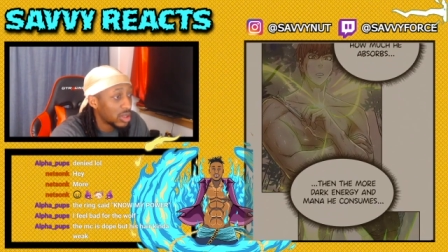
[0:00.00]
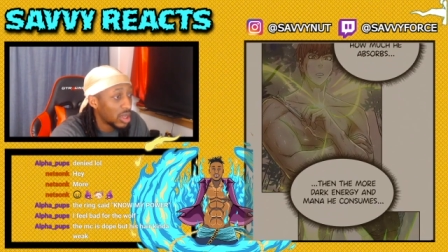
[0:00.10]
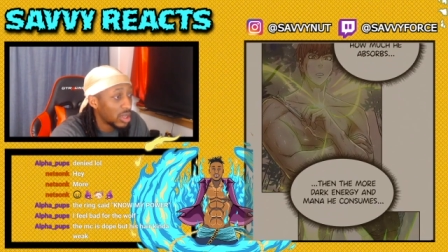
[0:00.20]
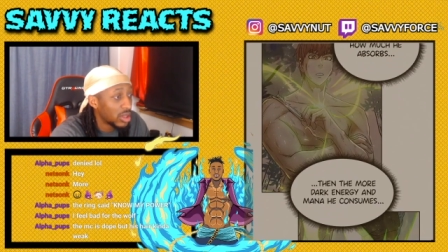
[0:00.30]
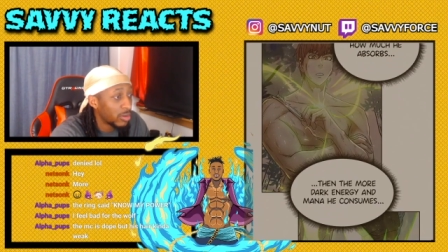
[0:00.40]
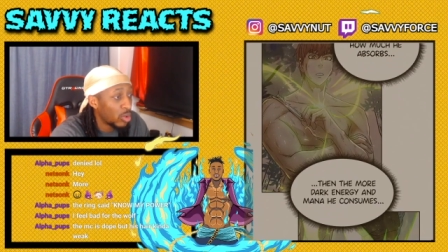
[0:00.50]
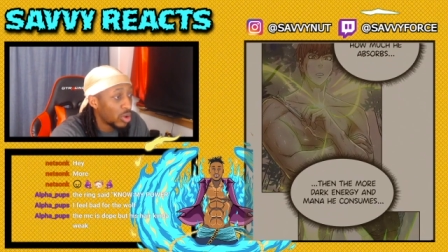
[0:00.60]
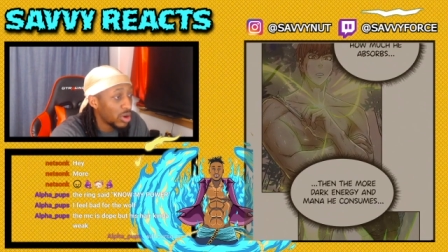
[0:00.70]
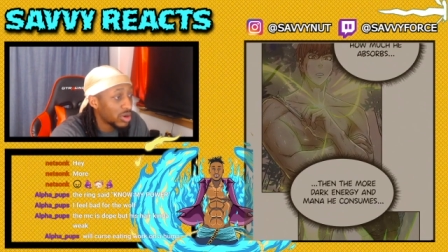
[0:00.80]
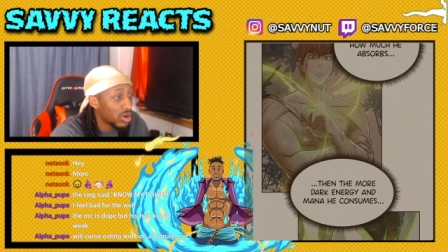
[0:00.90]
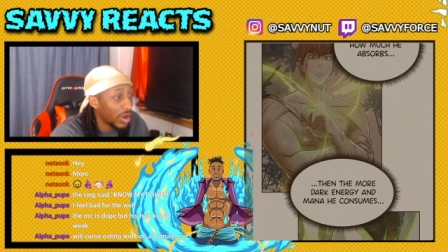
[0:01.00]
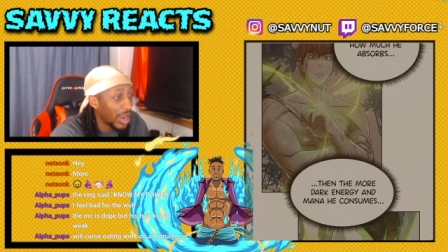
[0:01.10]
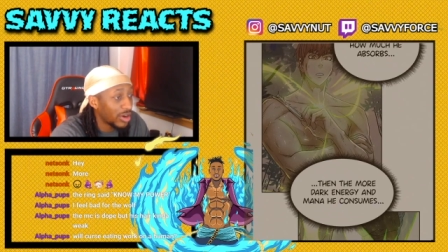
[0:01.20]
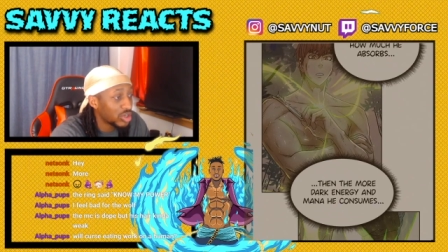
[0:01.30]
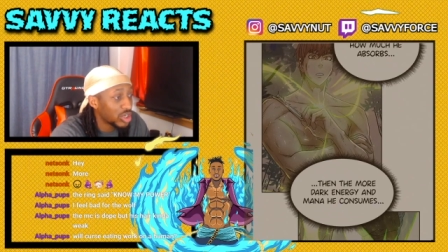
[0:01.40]
then the more dark
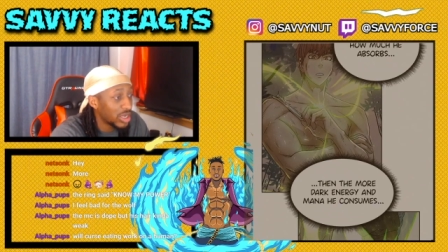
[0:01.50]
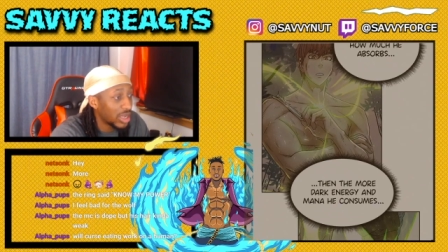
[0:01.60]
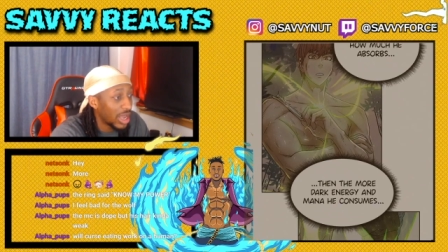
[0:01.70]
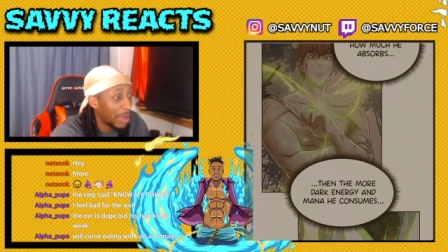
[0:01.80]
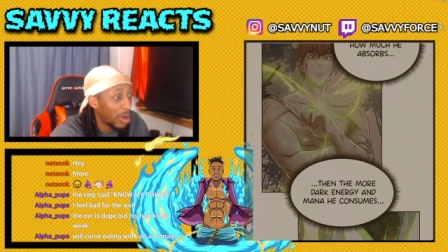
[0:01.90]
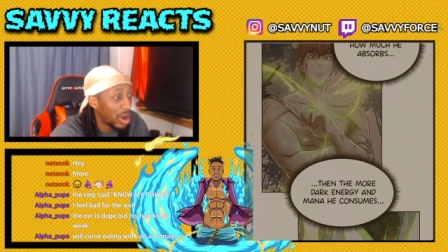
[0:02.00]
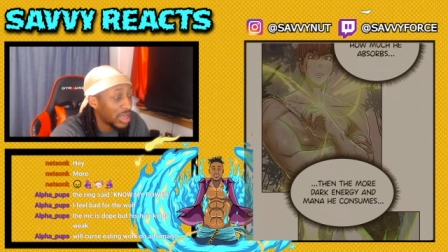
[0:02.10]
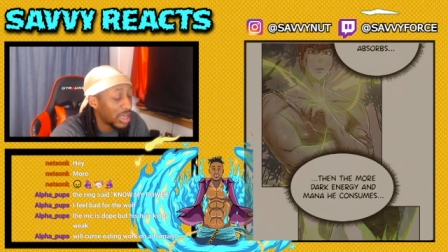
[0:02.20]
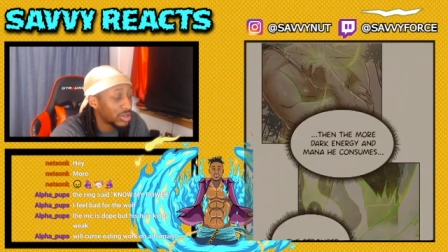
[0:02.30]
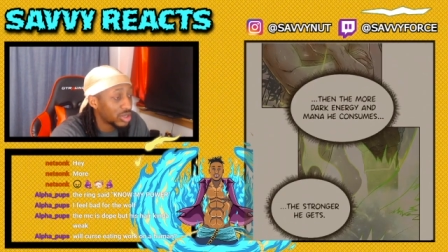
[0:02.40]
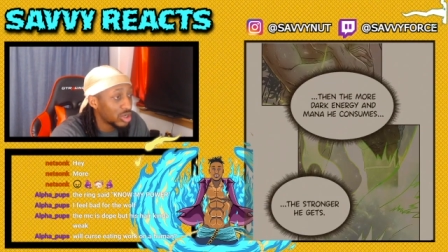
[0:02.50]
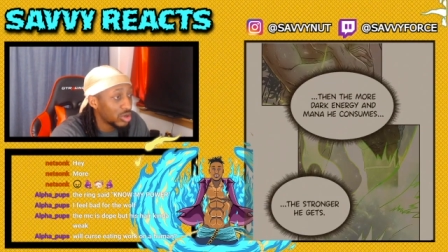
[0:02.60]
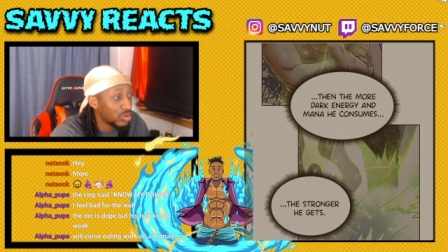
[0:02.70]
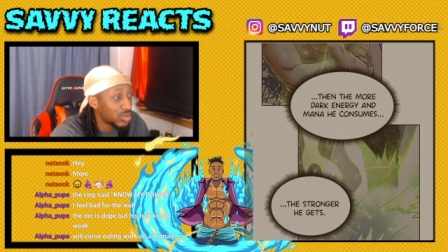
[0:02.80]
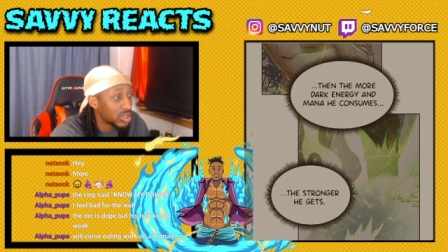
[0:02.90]
energy and mana he
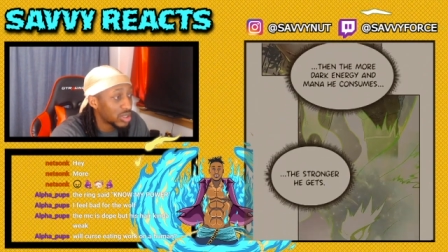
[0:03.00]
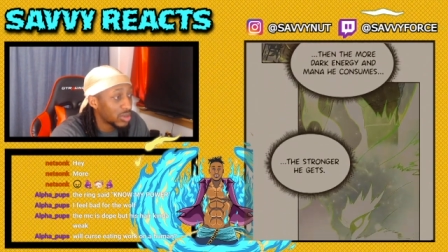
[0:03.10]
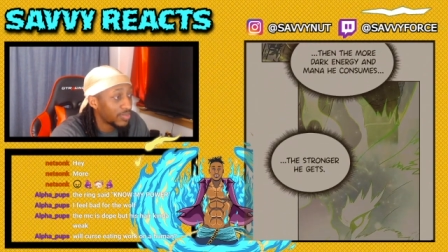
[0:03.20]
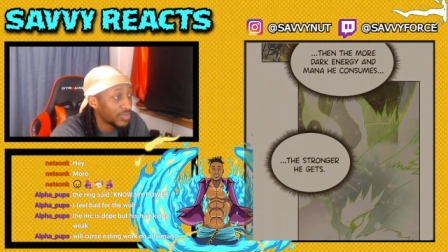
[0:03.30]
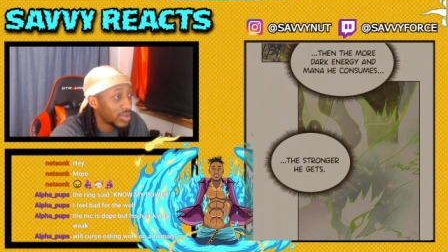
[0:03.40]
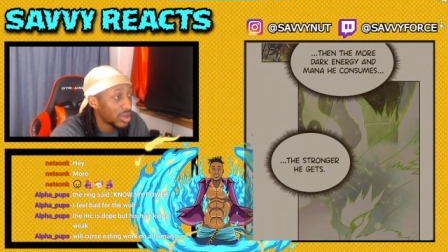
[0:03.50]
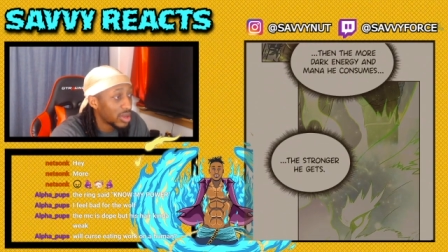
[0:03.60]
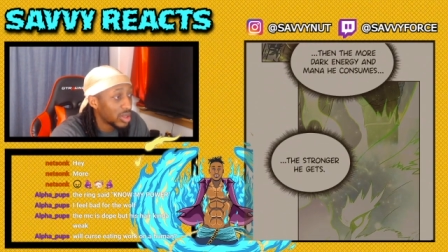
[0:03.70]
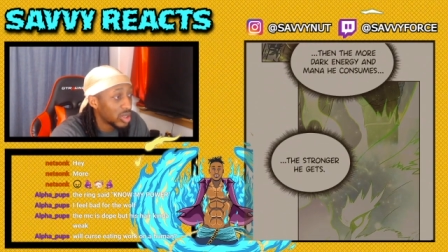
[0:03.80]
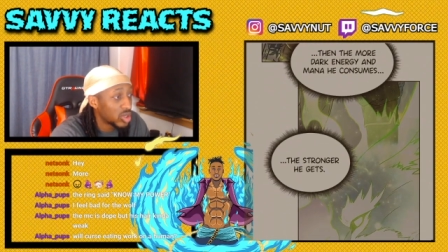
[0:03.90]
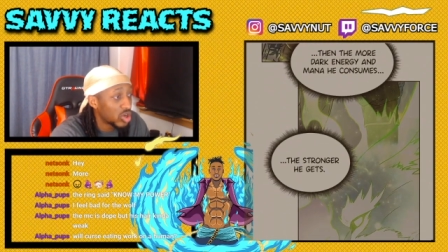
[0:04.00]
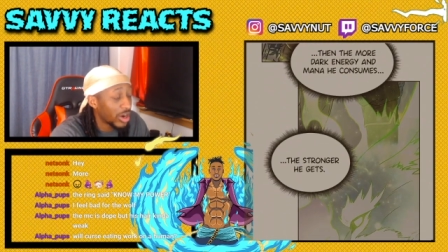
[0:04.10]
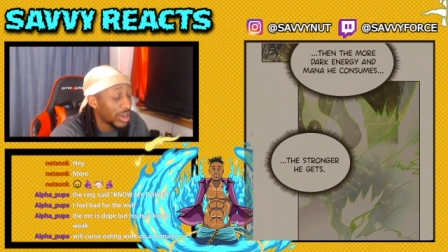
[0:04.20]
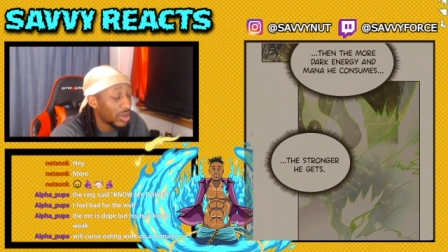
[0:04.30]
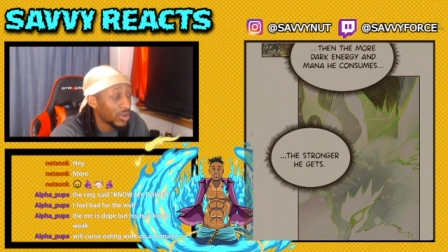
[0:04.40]
consumes, the
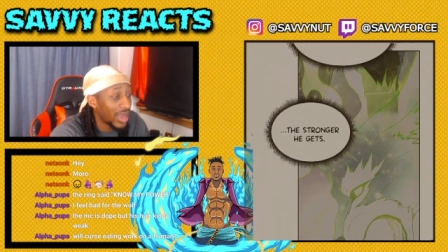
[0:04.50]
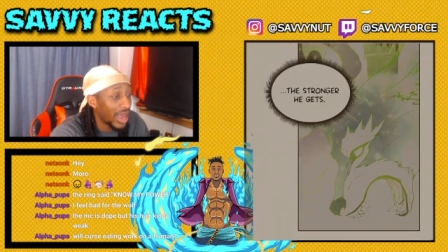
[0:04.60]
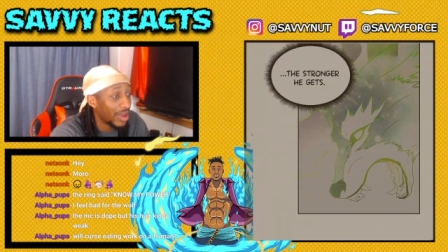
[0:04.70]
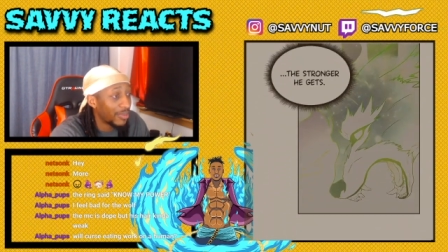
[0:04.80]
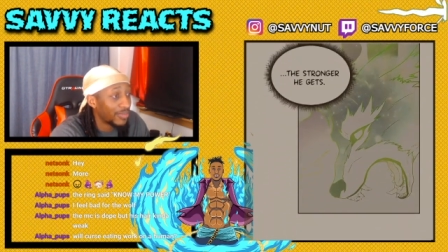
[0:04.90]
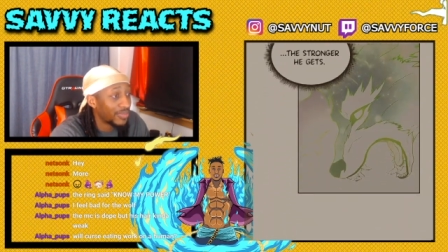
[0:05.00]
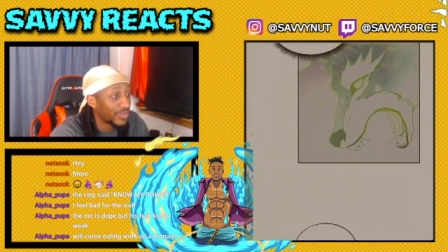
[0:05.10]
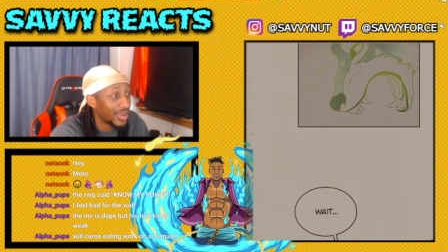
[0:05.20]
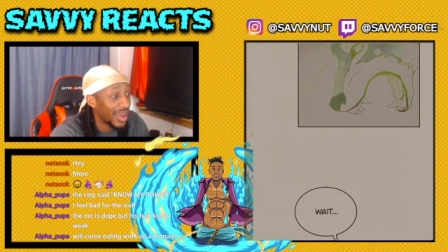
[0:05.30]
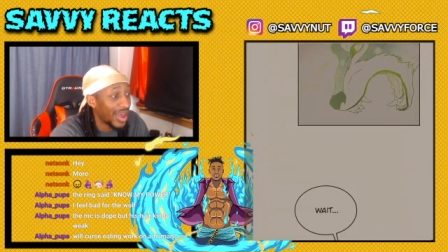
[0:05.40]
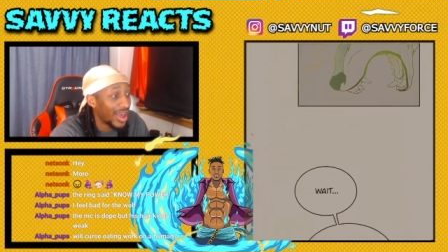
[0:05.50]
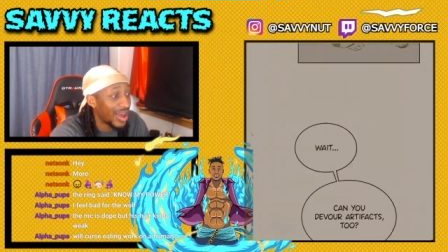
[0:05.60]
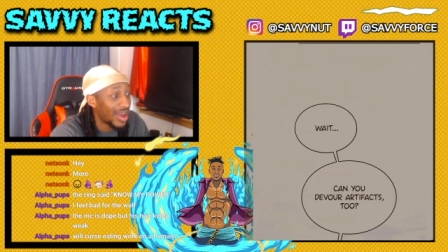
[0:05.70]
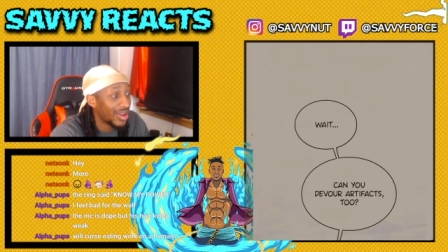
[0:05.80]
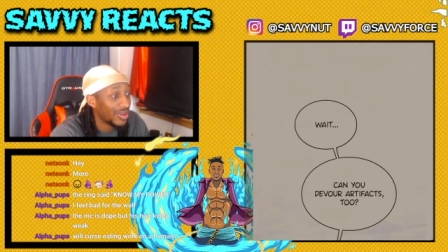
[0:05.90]
stronger he'll get.
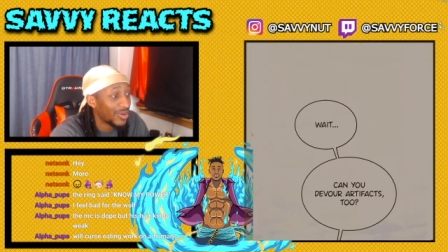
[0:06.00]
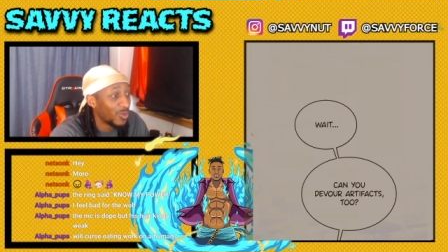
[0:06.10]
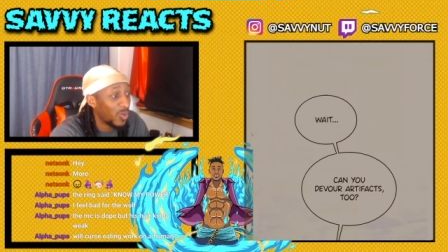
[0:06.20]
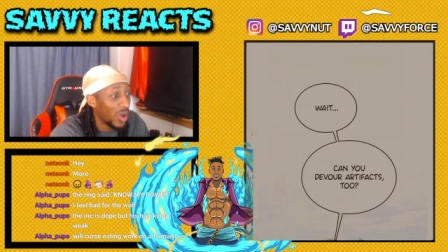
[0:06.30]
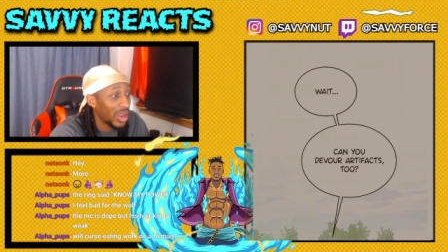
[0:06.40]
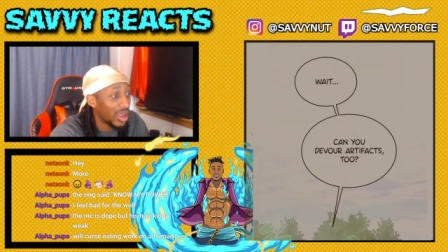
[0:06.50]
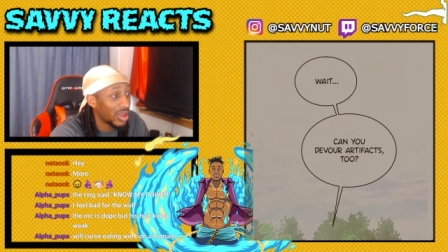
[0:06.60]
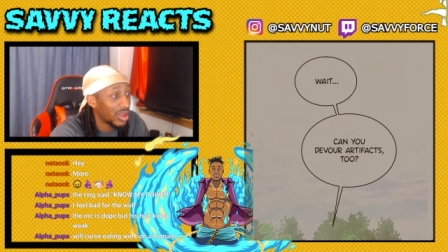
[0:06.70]
Yeah. Wait,